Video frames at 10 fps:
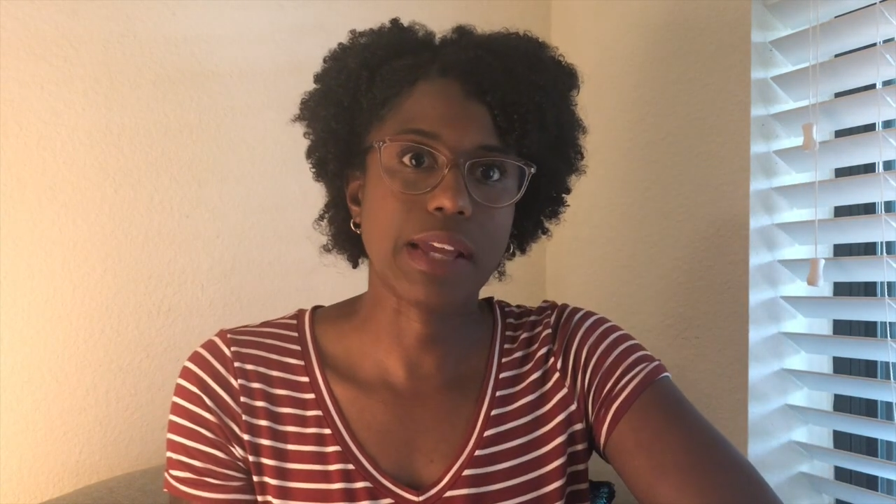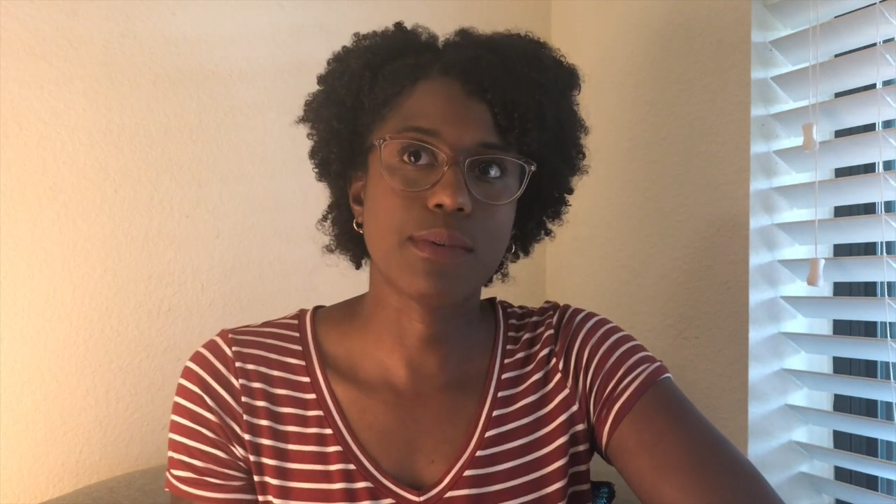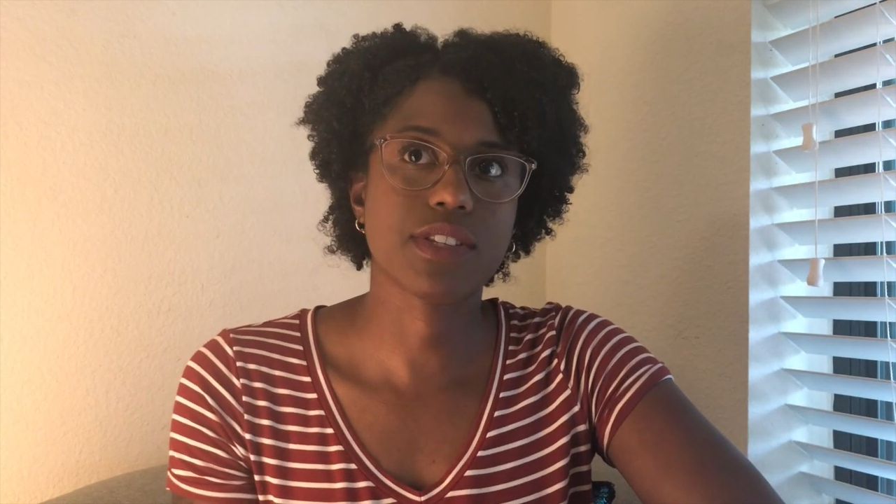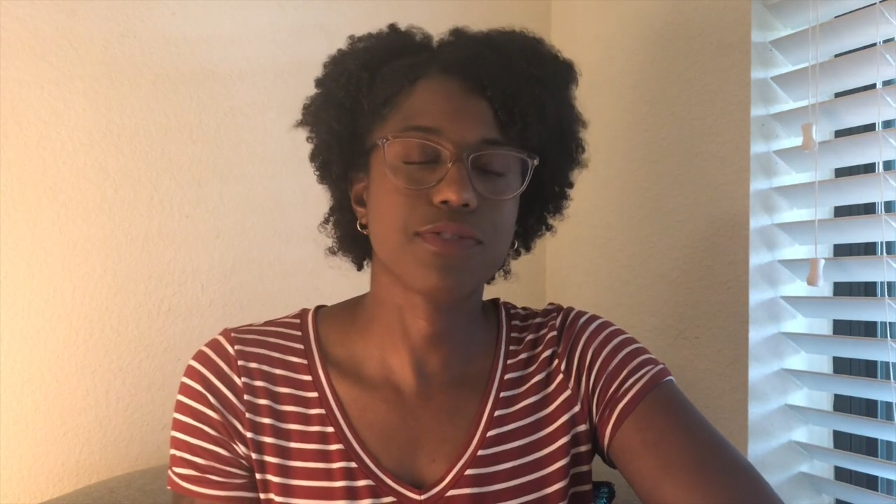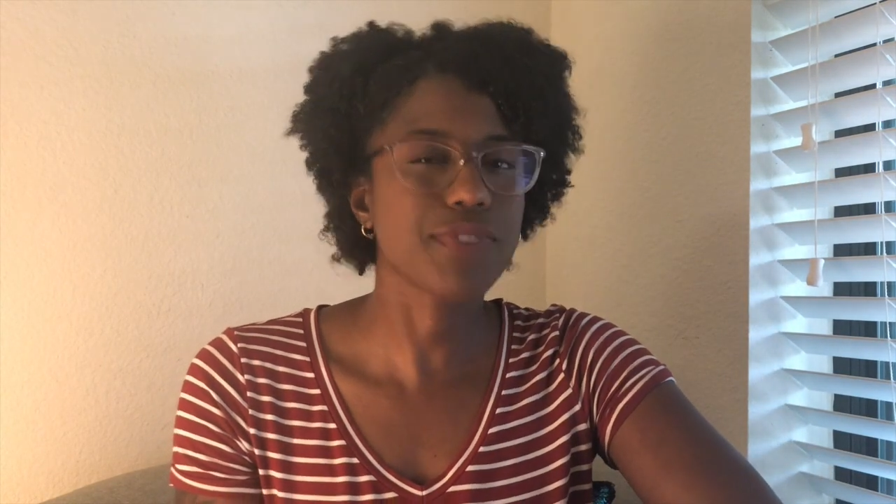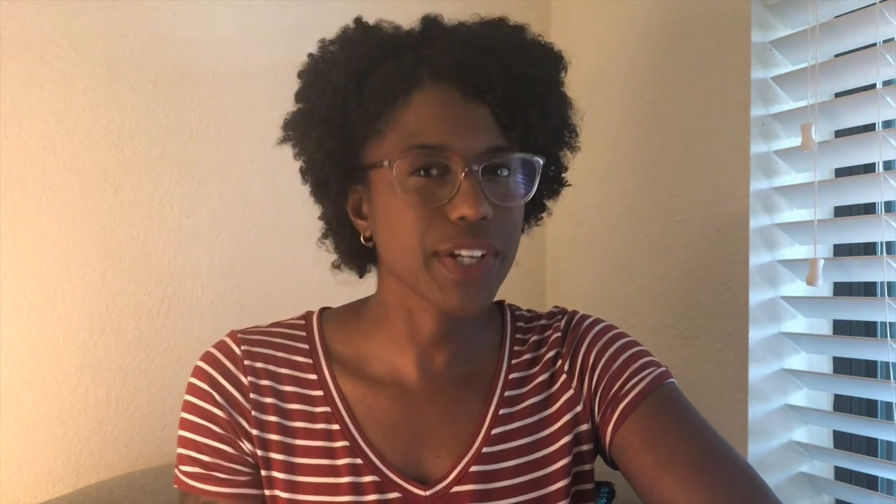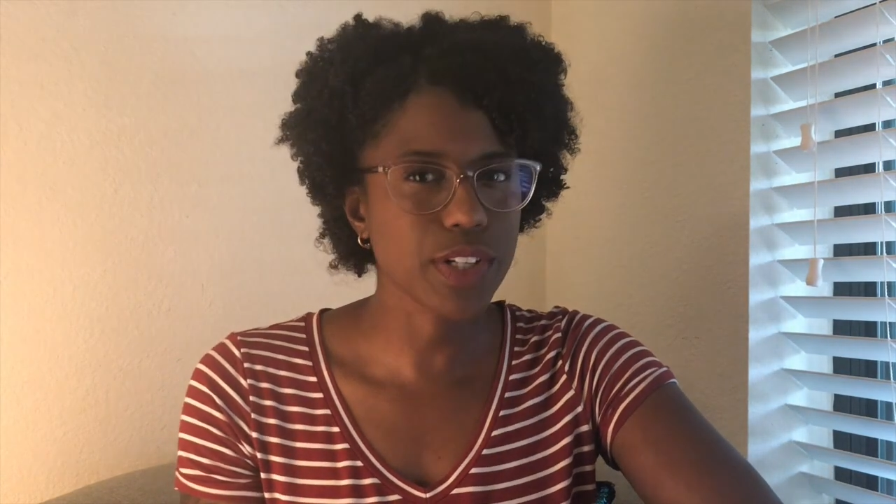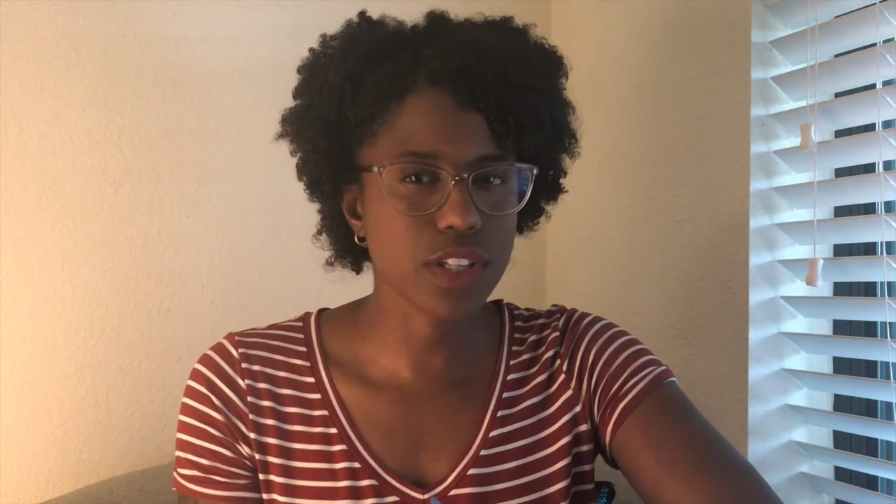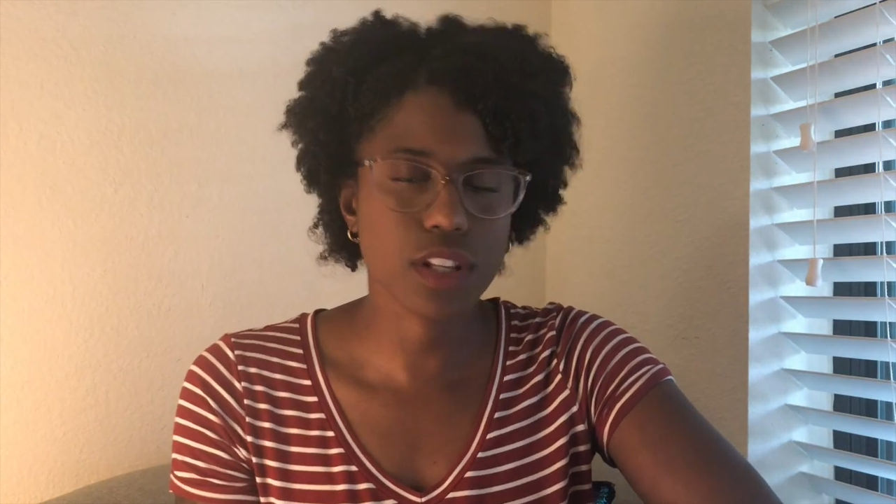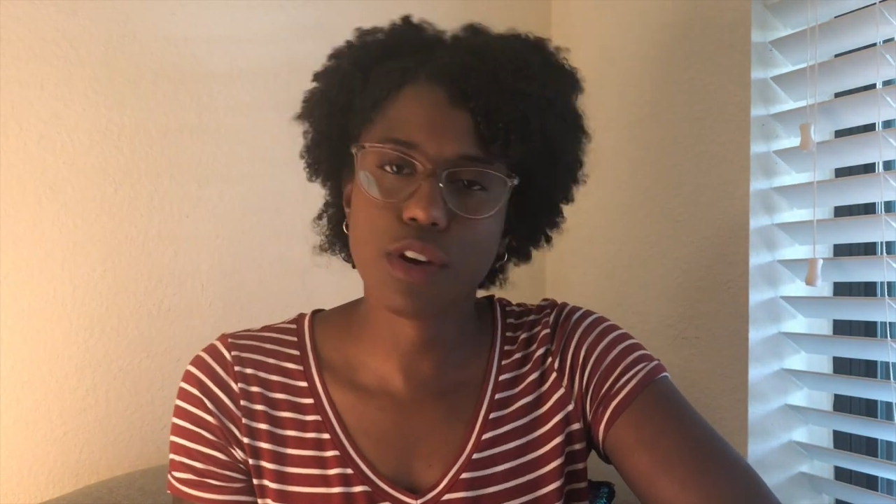it was
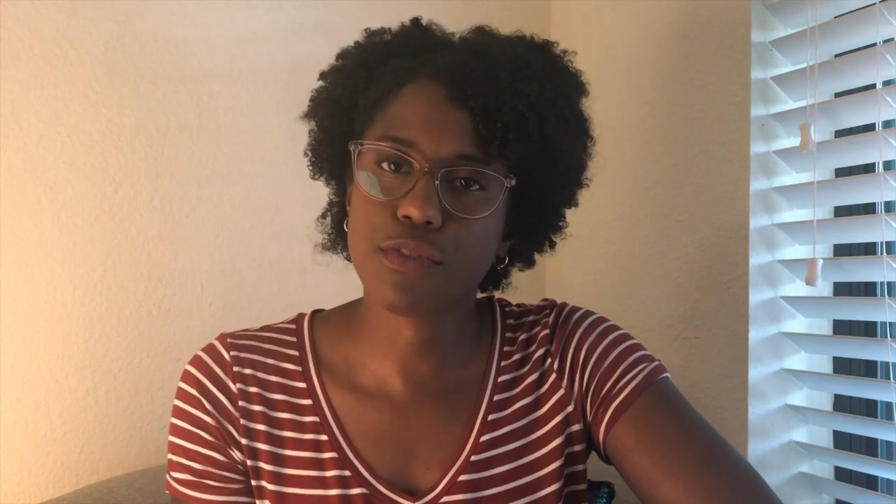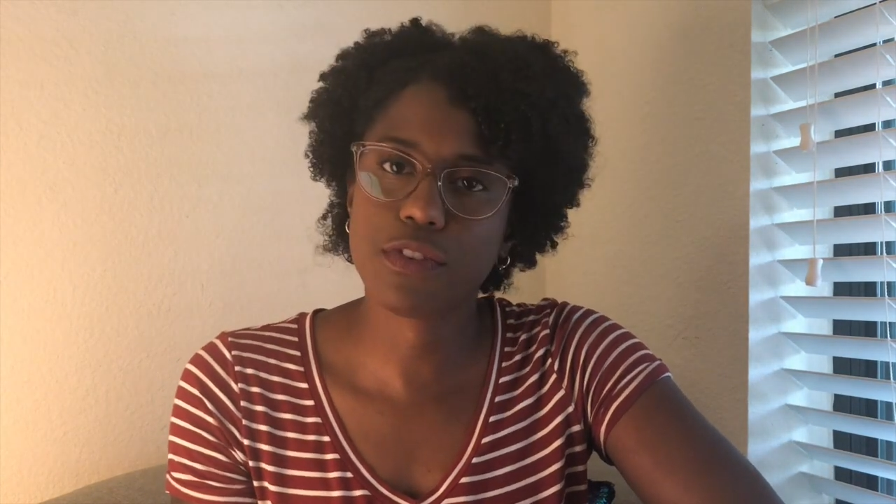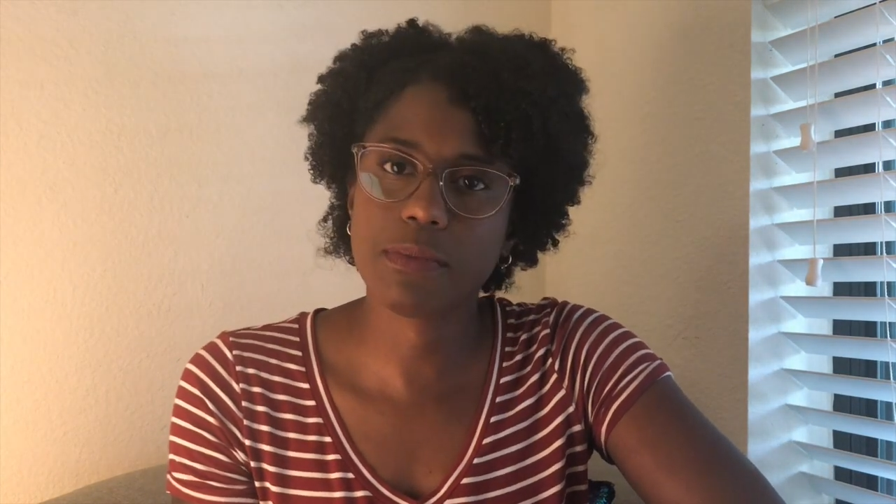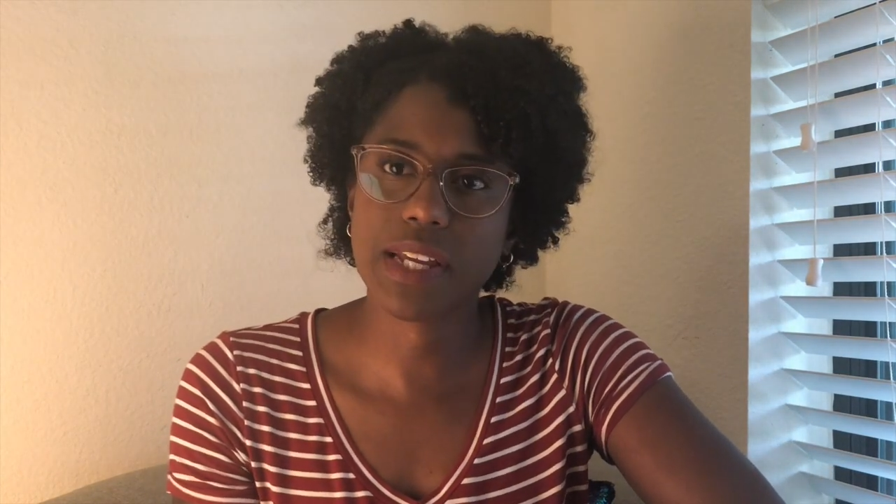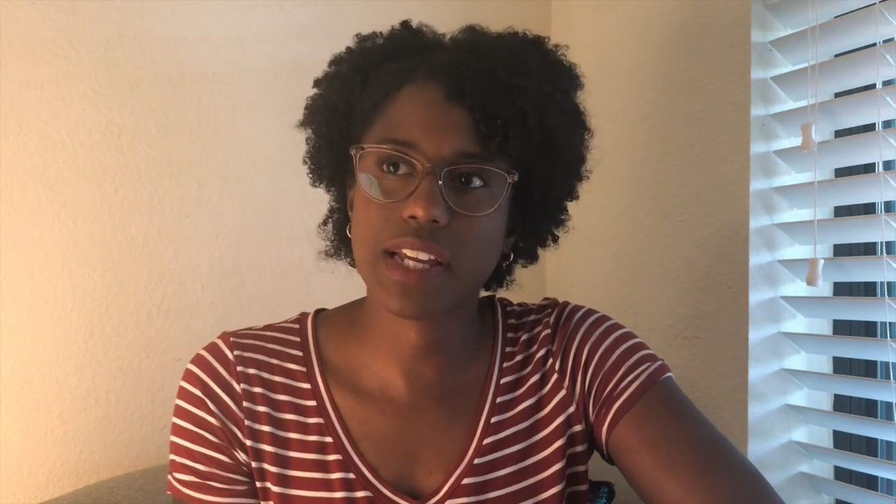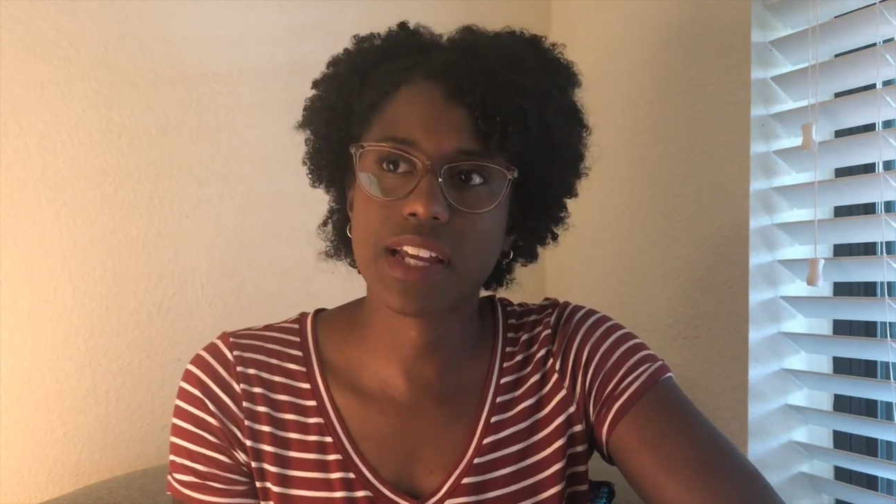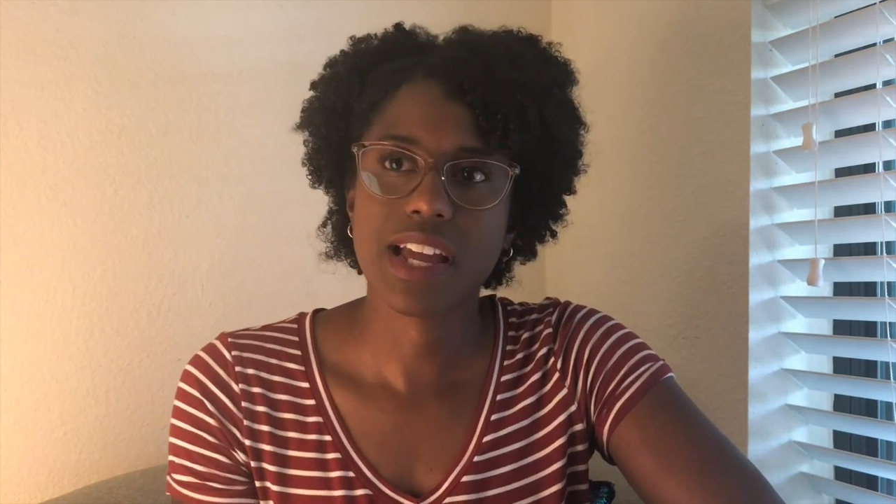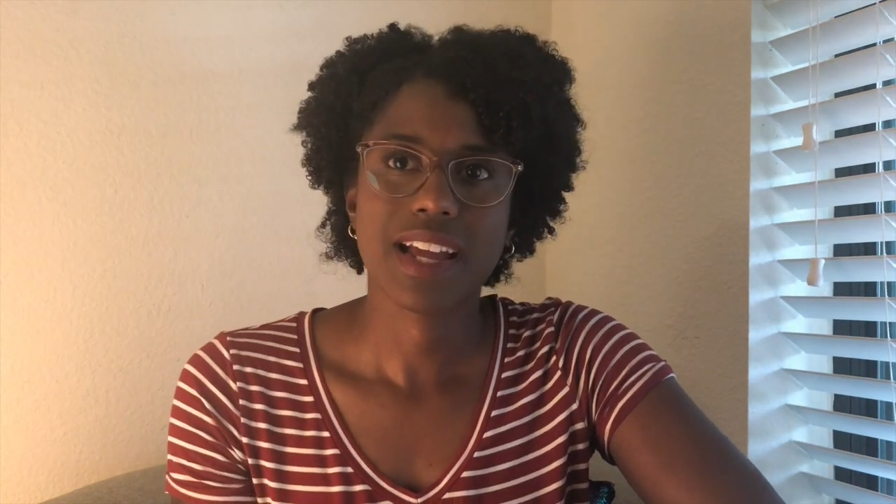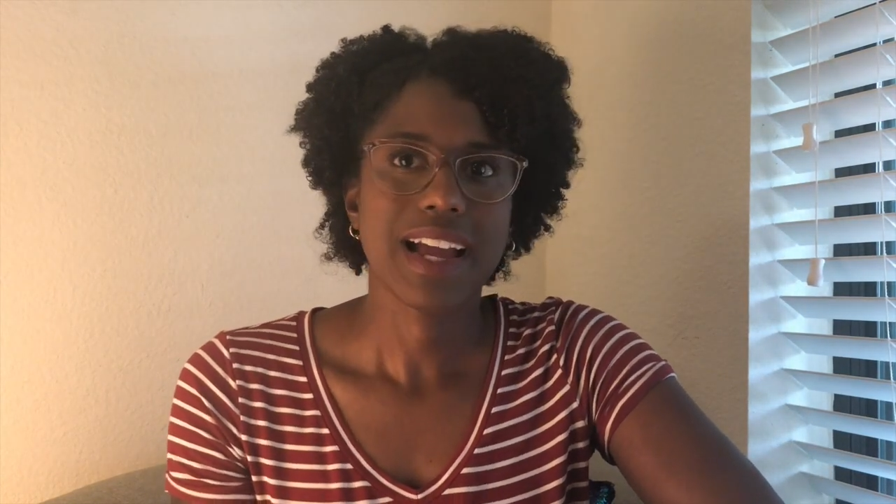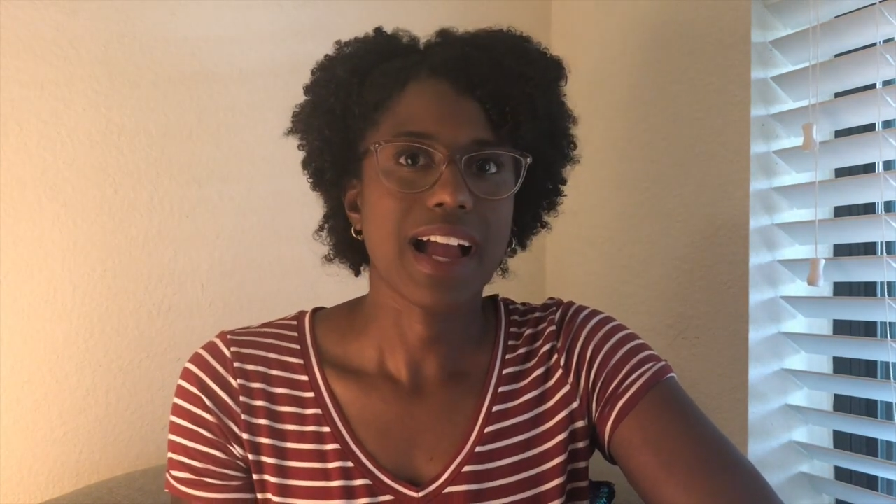very slow for me.